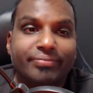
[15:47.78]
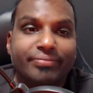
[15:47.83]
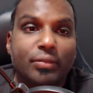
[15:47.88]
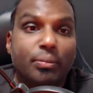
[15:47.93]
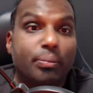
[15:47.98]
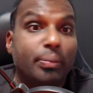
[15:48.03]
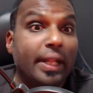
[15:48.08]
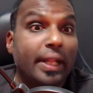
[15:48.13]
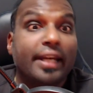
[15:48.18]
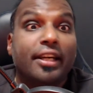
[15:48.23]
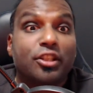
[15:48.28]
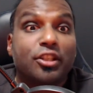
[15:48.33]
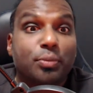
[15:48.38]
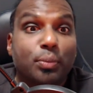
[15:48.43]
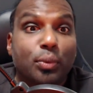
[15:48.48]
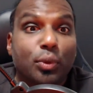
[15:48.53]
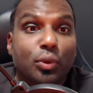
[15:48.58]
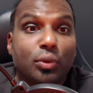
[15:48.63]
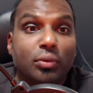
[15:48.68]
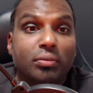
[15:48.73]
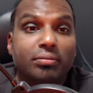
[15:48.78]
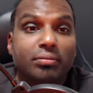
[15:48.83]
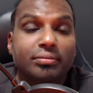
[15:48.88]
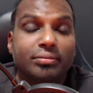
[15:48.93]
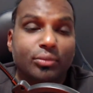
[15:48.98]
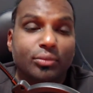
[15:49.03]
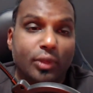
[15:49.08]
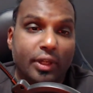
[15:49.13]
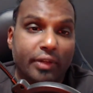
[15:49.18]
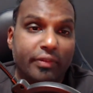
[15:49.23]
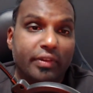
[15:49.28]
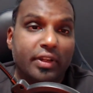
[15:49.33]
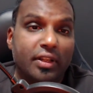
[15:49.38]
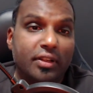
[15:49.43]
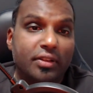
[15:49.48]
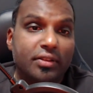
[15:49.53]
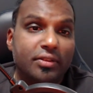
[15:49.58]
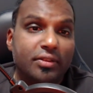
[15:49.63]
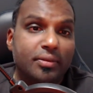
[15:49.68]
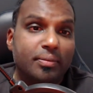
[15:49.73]
playing a sport, whatever it
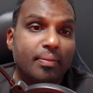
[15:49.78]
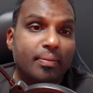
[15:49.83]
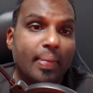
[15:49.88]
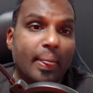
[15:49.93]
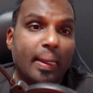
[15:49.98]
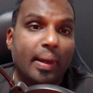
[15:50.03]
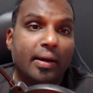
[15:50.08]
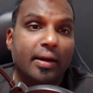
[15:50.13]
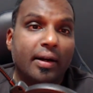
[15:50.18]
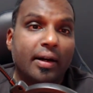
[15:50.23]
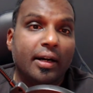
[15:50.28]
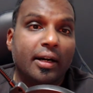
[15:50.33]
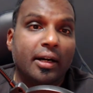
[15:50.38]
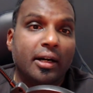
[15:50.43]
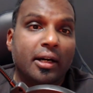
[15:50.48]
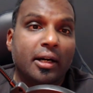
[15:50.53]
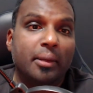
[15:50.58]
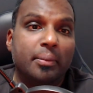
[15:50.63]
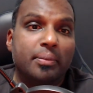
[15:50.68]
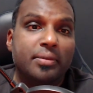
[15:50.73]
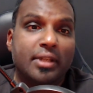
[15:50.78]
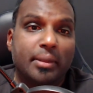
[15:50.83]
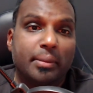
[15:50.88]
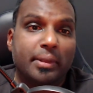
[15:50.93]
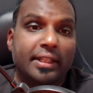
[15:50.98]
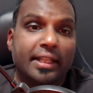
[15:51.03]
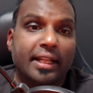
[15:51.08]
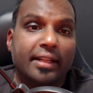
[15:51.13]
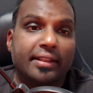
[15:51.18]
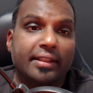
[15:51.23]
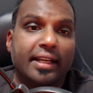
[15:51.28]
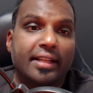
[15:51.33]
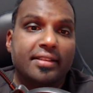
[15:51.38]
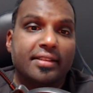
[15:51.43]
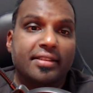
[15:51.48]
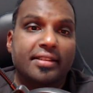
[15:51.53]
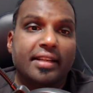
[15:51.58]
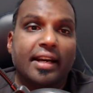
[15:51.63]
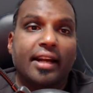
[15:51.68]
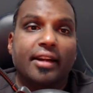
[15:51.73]
is, something that gets
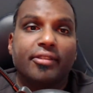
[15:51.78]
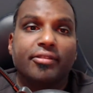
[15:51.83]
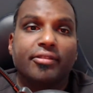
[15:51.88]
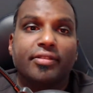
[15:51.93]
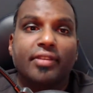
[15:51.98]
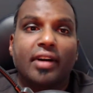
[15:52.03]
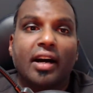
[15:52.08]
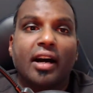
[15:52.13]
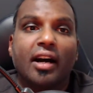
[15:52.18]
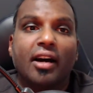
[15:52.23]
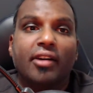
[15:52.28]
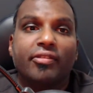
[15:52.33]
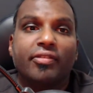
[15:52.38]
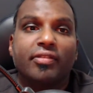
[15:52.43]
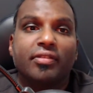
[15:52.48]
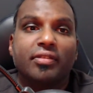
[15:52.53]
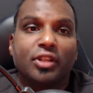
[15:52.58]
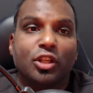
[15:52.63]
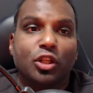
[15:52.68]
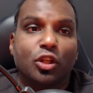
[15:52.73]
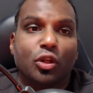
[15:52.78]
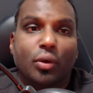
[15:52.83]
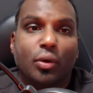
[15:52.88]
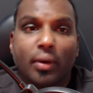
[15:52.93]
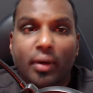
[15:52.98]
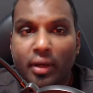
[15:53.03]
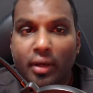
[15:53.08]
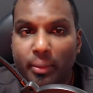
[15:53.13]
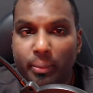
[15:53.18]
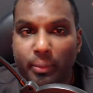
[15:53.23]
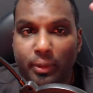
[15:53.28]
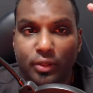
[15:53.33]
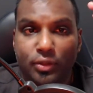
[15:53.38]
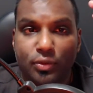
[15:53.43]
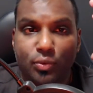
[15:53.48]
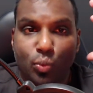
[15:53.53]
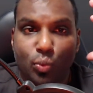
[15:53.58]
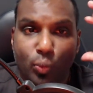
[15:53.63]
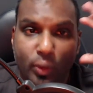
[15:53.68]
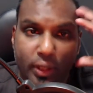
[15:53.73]
us out of because
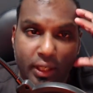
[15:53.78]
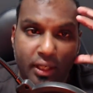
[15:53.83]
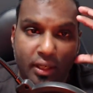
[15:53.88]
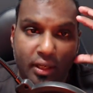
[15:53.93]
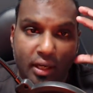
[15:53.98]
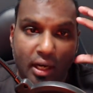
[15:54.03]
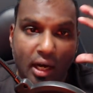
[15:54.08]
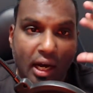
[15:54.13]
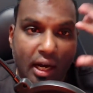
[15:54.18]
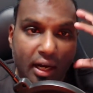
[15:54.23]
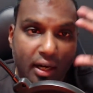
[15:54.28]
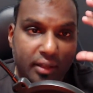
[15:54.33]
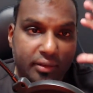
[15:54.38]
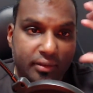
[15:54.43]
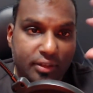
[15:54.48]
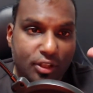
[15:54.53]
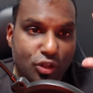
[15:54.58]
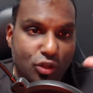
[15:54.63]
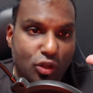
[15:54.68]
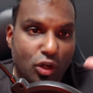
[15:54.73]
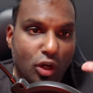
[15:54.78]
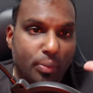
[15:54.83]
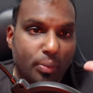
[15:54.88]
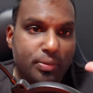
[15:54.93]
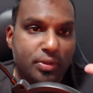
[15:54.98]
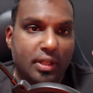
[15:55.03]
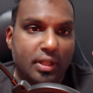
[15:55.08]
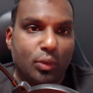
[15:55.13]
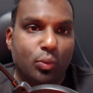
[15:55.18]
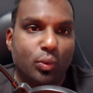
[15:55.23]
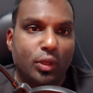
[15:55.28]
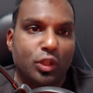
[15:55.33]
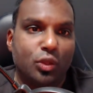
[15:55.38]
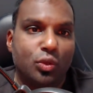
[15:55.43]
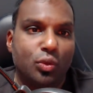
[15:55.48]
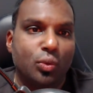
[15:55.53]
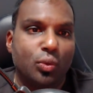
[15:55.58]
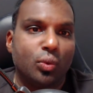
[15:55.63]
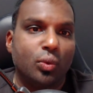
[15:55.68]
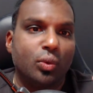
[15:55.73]
the jobs that we
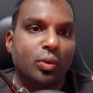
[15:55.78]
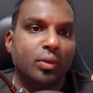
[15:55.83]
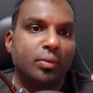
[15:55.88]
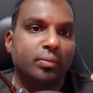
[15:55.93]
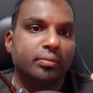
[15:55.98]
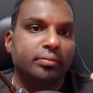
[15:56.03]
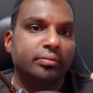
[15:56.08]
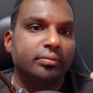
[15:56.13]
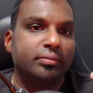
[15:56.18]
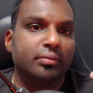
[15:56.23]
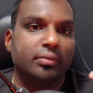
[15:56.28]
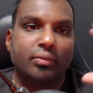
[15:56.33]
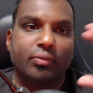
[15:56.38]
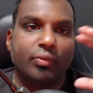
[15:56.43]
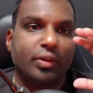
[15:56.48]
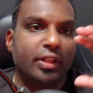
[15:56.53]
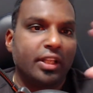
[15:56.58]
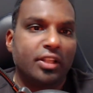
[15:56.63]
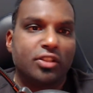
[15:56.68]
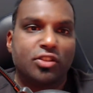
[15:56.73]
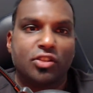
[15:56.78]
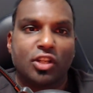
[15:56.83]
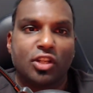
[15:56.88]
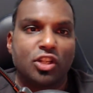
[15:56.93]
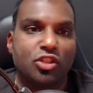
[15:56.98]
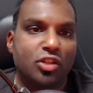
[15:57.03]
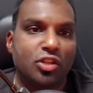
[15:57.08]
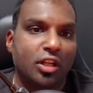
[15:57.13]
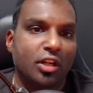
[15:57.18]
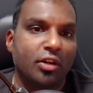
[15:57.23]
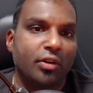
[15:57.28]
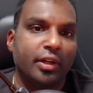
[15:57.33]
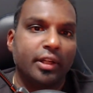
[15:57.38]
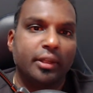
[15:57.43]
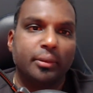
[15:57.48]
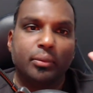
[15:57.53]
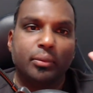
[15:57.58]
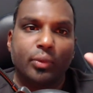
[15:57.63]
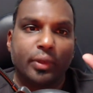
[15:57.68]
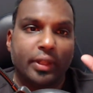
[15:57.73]
do, whether it's in
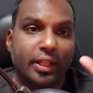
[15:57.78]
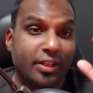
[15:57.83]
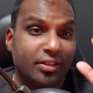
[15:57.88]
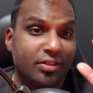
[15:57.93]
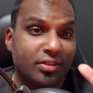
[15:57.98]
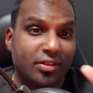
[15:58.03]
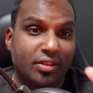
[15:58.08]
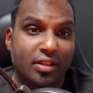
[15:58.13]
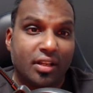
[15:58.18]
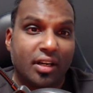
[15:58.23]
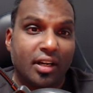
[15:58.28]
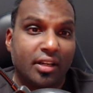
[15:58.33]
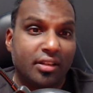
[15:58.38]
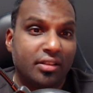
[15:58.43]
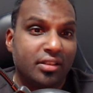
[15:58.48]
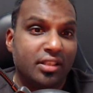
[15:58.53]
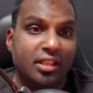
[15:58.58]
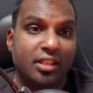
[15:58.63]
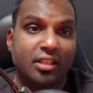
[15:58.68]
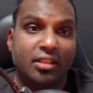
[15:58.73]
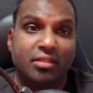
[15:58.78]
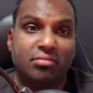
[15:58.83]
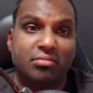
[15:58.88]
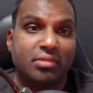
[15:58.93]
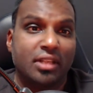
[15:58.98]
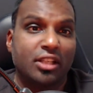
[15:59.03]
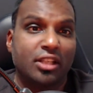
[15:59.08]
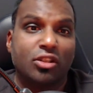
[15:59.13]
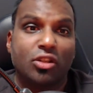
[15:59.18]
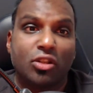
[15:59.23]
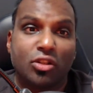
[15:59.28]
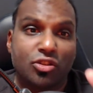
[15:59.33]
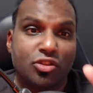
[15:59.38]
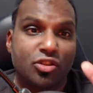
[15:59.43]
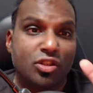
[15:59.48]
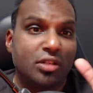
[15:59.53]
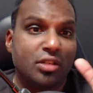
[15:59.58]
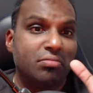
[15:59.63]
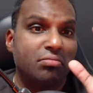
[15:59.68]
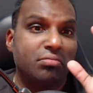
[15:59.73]
engineering, whether it's in IT,
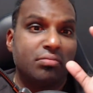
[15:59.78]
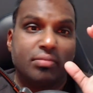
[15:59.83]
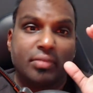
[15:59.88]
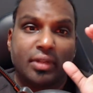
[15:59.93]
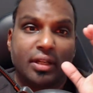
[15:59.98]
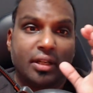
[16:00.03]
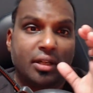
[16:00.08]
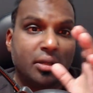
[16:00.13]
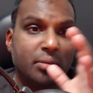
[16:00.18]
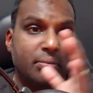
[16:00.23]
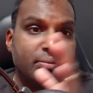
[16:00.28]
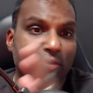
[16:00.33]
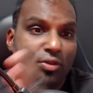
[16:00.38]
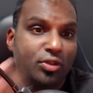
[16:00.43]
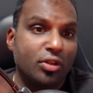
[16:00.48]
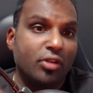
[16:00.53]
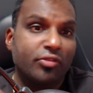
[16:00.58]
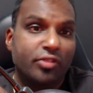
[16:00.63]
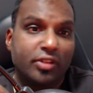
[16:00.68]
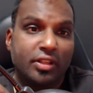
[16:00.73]
technology, software